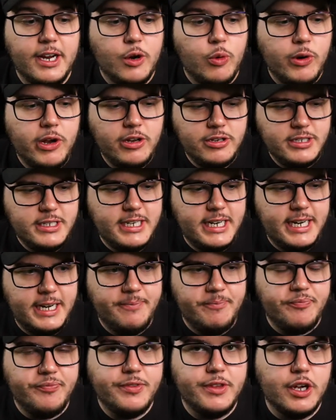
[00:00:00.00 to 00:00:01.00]
we also
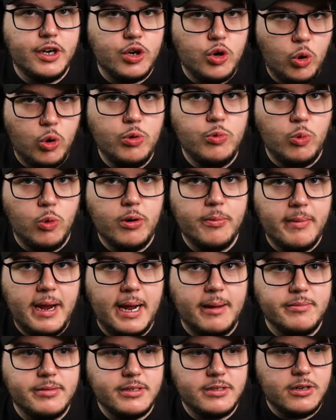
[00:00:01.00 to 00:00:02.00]
need the Cold War
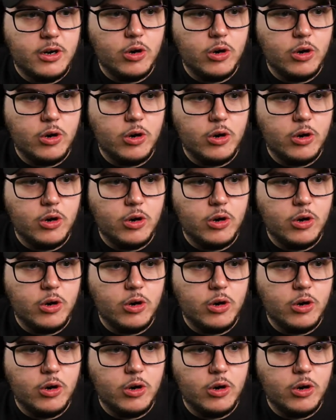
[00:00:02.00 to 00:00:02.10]
maps.